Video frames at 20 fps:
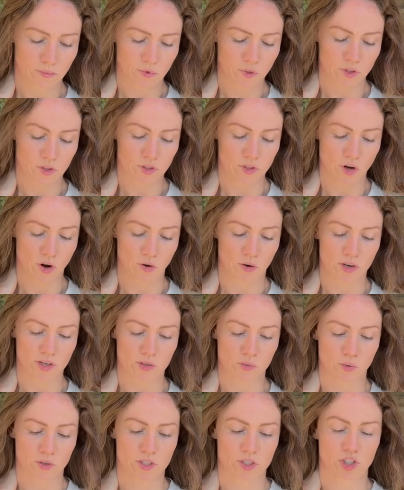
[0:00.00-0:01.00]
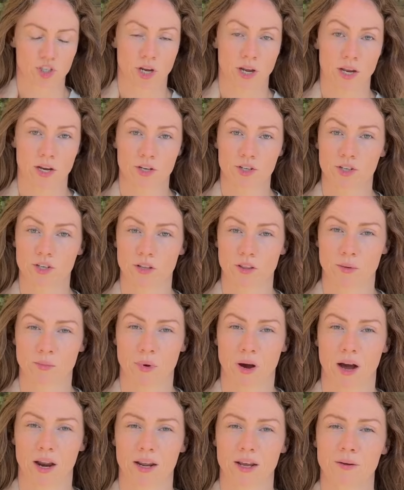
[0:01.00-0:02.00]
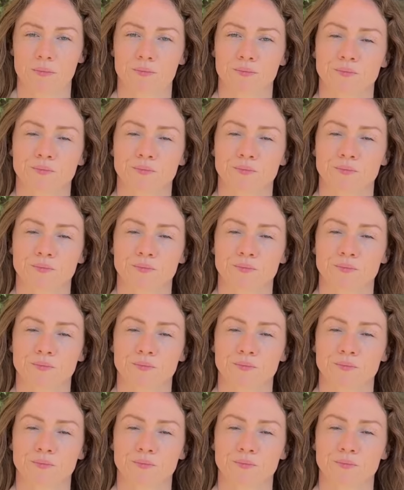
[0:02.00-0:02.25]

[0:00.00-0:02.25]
just notice what's changed in the body.